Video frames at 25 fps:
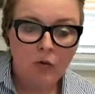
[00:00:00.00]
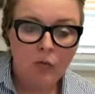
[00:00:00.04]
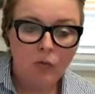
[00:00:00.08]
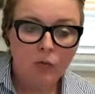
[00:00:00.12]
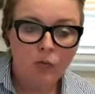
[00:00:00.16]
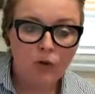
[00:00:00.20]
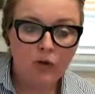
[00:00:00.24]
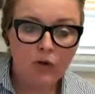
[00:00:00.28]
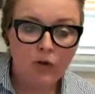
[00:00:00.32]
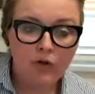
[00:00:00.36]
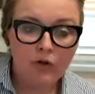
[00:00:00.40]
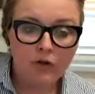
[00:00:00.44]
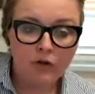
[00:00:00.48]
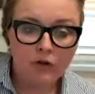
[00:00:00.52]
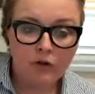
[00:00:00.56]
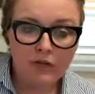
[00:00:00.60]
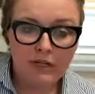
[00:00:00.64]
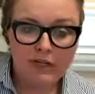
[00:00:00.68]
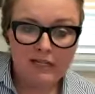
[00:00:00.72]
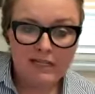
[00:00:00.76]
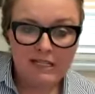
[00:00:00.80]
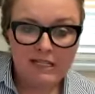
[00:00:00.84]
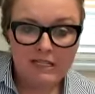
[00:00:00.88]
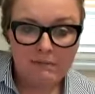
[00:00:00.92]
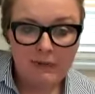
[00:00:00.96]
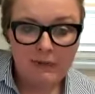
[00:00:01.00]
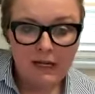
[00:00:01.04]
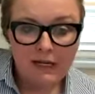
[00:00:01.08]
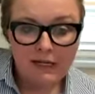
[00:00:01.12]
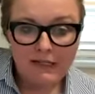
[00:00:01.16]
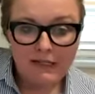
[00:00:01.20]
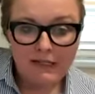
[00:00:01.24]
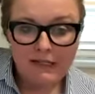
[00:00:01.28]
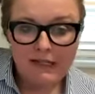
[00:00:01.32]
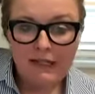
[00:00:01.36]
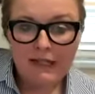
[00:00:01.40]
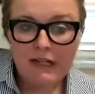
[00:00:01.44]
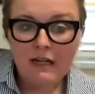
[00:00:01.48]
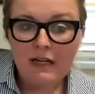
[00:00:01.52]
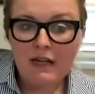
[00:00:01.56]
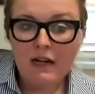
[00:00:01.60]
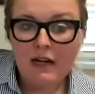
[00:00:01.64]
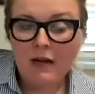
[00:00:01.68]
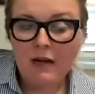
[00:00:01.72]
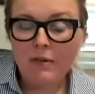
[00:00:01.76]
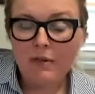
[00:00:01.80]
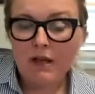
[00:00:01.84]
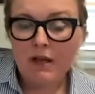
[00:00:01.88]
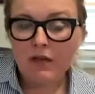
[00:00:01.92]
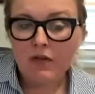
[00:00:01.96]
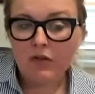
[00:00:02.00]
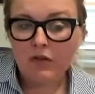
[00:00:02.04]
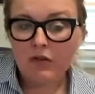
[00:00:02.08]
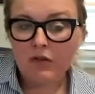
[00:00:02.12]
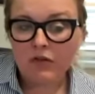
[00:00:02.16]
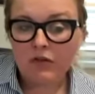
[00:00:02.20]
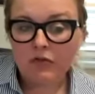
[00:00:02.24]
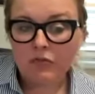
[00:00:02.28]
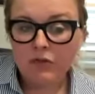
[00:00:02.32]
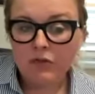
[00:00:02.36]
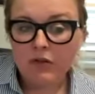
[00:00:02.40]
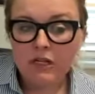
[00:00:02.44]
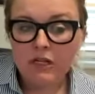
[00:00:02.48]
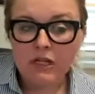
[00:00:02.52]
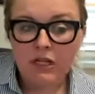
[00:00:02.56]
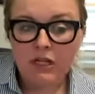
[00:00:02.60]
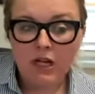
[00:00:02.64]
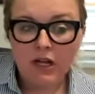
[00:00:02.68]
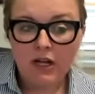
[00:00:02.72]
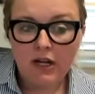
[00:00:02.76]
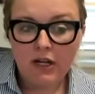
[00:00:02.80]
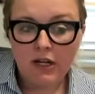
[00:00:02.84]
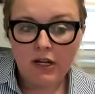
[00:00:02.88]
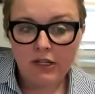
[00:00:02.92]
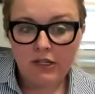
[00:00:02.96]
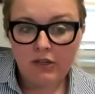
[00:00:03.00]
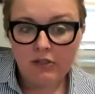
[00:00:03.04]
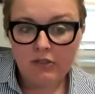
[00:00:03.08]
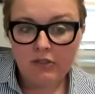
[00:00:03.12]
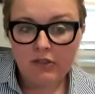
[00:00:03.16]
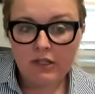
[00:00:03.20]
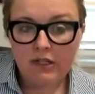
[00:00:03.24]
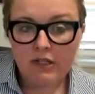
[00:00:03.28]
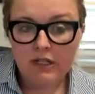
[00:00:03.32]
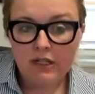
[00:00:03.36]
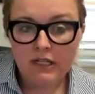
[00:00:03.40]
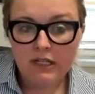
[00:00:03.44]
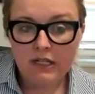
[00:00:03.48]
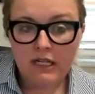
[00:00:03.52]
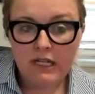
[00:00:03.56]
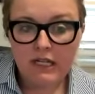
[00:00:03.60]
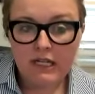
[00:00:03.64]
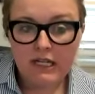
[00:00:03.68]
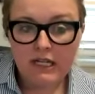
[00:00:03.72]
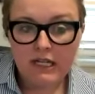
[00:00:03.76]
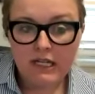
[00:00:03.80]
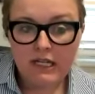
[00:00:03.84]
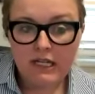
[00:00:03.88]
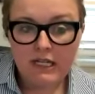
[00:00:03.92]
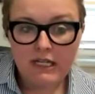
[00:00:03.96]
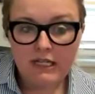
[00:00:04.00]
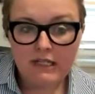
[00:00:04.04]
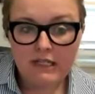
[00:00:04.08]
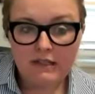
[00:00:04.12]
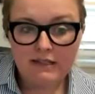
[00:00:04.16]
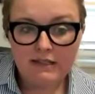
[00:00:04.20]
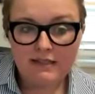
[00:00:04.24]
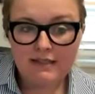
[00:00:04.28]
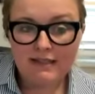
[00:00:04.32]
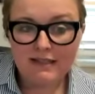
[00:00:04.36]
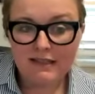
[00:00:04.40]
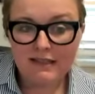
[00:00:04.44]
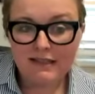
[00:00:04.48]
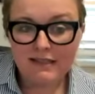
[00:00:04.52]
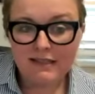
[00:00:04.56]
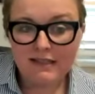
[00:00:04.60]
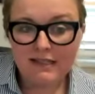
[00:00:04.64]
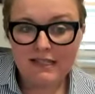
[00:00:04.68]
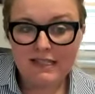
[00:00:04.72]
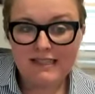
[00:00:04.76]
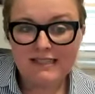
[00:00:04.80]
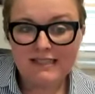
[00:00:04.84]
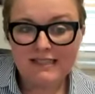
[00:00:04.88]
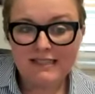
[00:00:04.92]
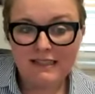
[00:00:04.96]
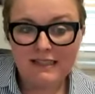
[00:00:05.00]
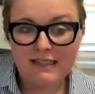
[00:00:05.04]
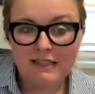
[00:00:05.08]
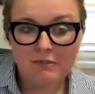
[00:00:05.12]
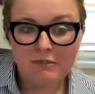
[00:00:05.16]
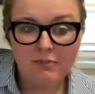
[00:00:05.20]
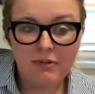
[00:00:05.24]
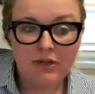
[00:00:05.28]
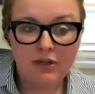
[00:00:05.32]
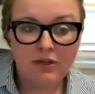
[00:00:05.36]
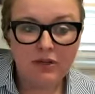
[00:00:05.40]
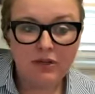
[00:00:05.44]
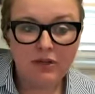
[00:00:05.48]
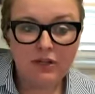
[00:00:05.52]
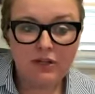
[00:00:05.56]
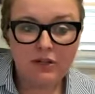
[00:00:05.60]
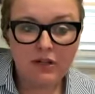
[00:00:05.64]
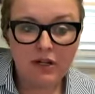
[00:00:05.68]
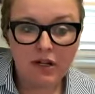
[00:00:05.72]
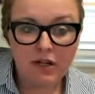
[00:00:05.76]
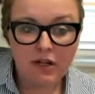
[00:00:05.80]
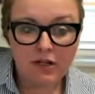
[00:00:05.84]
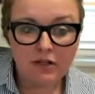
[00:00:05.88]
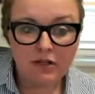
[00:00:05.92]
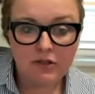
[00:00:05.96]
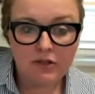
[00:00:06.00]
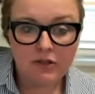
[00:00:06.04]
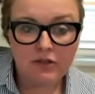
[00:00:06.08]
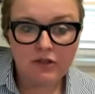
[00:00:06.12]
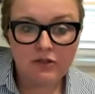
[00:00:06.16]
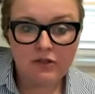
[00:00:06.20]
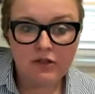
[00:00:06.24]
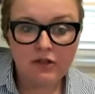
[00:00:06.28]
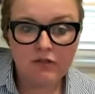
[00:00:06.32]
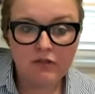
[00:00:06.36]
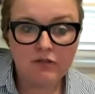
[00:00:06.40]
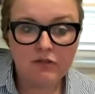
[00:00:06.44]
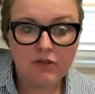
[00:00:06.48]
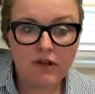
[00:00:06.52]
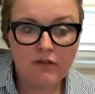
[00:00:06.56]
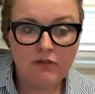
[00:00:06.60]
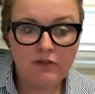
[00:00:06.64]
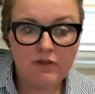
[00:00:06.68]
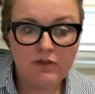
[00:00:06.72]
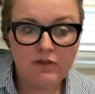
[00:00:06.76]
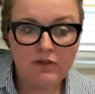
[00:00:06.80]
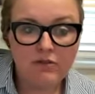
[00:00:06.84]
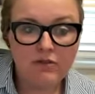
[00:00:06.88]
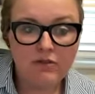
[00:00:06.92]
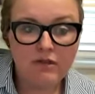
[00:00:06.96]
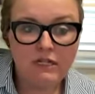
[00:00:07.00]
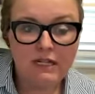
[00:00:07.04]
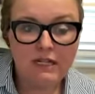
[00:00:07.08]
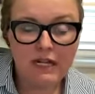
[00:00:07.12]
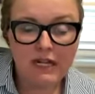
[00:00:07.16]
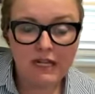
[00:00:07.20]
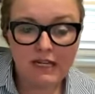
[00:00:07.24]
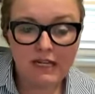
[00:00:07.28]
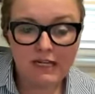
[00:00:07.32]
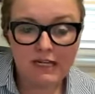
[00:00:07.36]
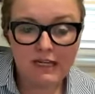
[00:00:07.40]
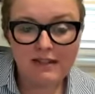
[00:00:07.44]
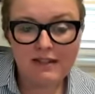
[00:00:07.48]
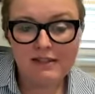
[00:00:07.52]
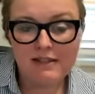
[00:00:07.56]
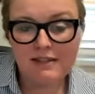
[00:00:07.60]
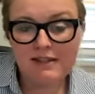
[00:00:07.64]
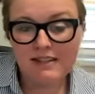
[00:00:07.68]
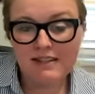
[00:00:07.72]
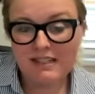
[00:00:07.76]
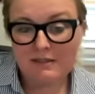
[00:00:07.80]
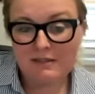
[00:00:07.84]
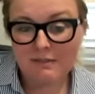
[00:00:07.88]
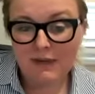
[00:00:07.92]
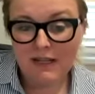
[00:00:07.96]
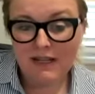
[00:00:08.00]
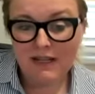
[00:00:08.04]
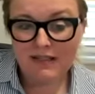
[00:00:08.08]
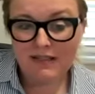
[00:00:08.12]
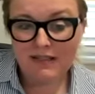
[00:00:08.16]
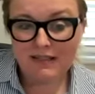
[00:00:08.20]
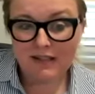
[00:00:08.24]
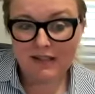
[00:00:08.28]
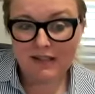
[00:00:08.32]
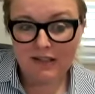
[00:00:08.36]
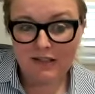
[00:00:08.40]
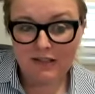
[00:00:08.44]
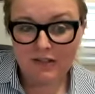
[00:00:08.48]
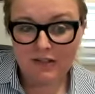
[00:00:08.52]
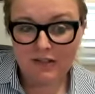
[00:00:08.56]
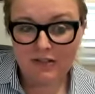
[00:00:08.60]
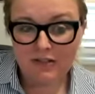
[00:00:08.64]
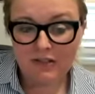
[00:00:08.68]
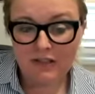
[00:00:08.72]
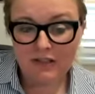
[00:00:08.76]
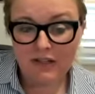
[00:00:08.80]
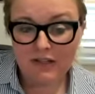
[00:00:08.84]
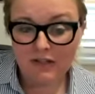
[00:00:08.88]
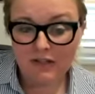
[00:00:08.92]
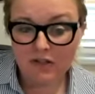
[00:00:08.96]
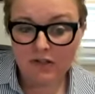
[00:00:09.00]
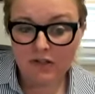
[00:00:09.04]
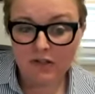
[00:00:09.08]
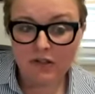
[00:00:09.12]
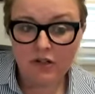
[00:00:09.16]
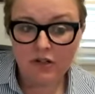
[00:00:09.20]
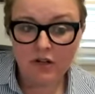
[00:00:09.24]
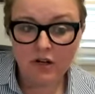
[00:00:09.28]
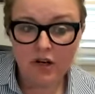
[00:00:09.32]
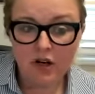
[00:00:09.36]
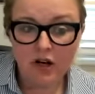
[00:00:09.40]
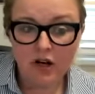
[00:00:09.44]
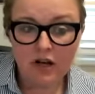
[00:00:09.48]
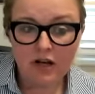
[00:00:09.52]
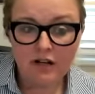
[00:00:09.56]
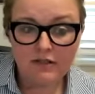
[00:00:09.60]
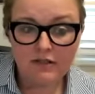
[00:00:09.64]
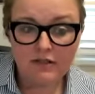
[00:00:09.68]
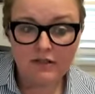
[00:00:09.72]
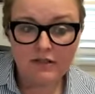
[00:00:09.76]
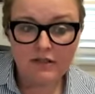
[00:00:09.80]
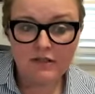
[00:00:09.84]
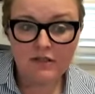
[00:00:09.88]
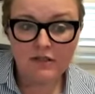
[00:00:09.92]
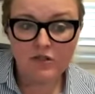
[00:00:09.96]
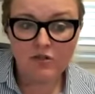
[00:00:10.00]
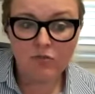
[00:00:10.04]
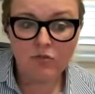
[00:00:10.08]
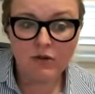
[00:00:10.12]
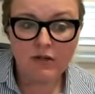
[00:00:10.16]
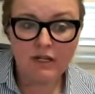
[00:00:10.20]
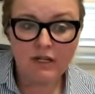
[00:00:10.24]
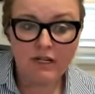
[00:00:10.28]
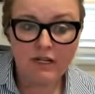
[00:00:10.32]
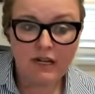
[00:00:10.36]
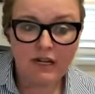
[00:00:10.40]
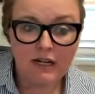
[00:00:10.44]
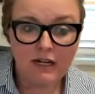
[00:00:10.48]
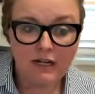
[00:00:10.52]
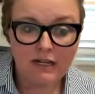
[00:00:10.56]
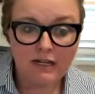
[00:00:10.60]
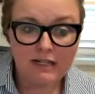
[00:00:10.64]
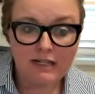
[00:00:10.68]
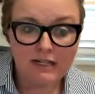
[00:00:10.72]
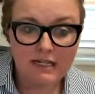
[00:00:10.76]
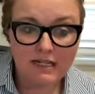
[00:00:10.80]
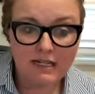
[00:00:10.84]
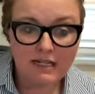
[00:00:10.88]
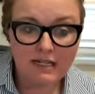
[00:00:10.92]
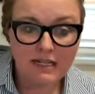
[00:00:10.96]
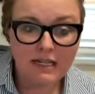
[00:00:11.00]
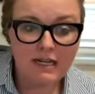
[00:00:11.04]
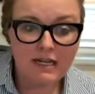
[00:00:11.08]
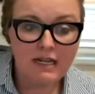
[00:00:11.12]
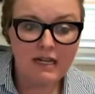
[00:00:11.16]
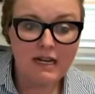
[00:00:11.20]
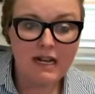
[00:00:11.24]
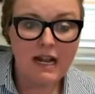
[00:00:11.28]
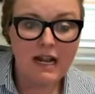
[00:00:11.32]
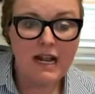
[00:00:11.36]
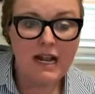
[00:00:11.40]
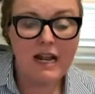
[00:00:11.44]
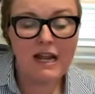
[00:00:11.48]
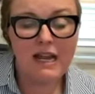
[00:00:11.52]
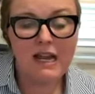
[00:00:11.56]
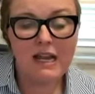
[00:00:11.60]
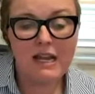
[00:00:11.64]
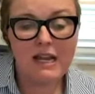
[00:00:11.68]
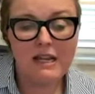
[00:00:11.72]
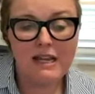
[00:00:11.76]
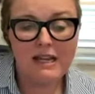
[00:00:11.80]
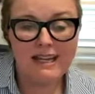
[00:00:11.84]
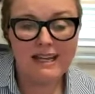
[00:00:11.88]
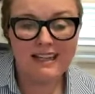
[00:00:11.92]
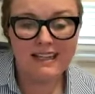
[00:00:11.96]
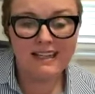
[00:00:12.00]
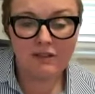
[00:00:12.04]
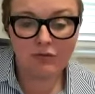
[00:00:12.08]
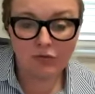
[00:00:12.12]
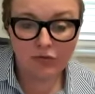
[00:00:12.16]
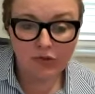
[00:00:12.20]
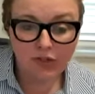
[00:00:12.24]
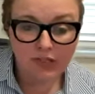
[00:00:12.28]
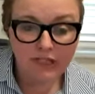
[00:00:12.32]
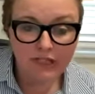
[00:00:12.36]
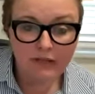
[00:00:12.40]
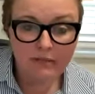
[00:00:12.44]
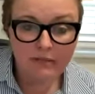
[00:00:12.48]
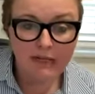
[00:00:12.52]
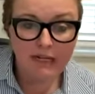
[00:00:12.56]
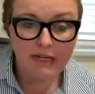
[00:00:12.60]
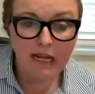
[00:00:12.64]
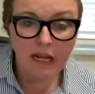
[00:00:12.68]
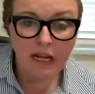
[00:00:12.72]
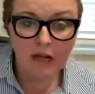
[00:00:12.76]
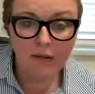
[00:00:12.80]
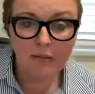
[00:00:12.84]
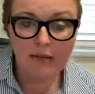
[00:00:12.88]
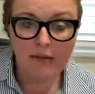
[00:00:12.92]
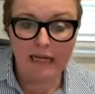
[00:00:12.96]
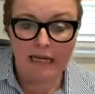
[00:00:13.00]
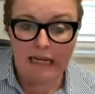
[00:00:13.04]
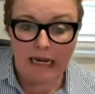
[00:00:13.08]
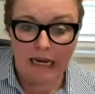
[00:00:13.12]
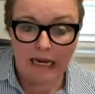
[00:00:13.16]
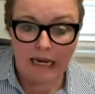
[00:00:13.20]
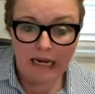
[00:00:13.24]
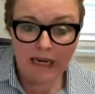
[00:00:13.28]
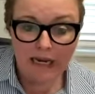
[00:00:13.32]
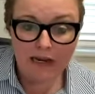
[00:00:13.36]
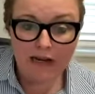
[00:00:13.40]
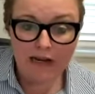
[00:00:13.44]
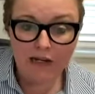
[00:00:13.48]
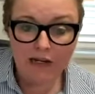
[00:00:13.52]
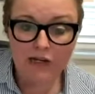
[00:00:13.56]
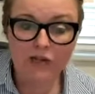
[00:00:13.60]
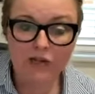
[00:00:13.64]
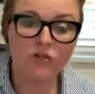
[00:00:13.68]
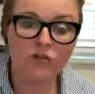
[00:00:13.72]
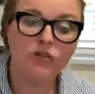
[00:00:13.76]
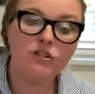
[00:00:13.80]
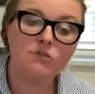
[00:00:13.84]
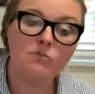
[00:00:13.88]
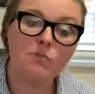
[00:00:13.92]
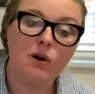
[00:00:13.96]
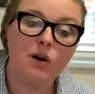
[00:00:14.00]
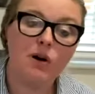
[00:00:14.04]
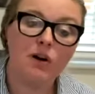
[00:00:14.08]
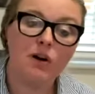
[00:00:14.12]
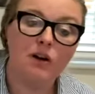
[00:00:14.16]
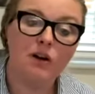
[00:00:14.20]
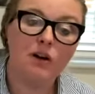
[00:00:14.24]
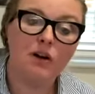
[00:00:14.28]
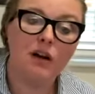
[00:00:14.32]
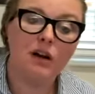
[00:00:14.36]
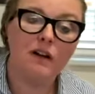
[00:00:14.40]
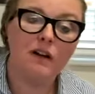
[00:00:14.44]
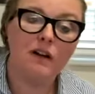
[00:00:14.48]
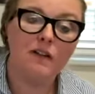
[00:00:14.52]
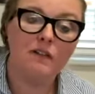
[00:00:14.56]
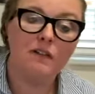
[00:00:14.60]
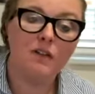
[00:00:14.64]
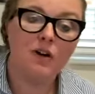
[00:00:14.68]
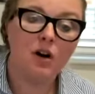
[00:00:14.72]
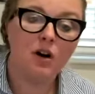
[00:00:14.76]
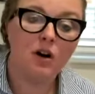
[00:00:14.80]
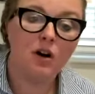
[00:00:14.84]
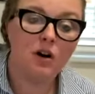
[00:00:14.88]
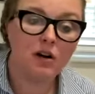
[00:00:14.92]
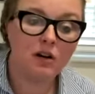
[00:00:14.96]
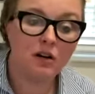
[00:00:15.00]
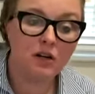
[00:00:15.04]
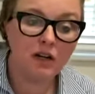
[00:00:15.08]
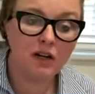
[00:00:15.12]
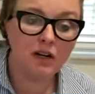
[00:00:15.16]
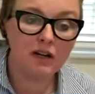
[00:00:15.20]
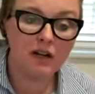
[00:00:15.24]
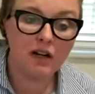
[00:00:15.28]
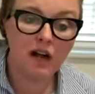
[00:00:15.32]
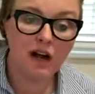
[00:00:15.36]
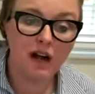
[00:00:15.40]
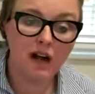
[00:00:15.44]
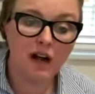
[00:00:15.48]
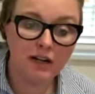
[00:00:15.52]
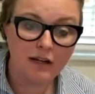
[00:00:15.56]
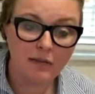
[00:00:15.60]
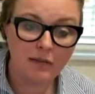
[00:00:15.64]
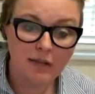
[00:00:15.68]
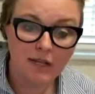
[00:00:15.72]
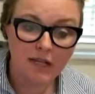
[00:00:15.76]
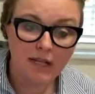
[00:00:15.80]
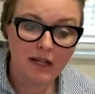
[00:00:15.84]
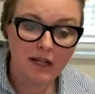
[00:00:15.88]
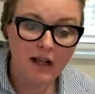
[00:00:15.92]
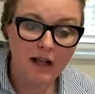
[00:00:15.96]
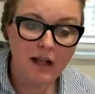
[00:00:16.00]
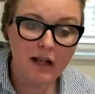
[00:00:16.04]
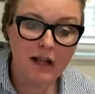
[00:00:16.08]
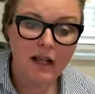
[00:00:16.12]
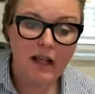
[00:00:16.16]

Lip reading: we're expecting about $366 billion of revenue gained in the space sector since 2019. And it's really becoming a huge part of our economy.